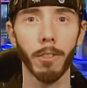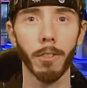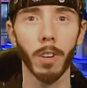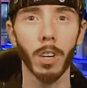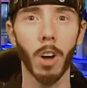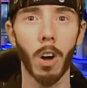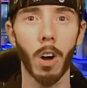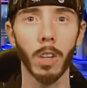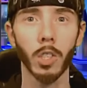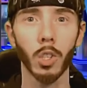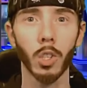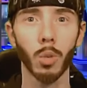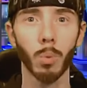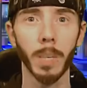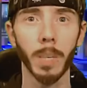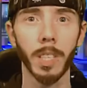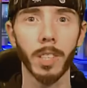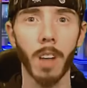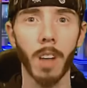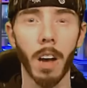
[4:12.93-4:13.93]
for console
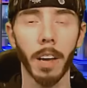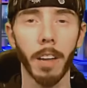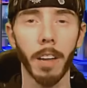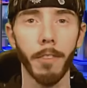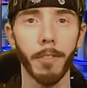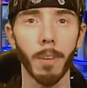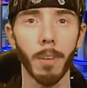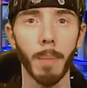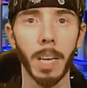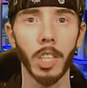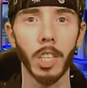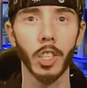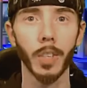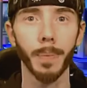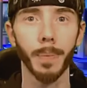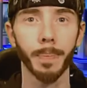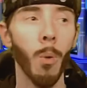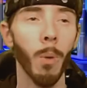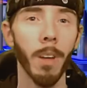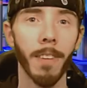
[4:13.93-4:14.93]
restock information.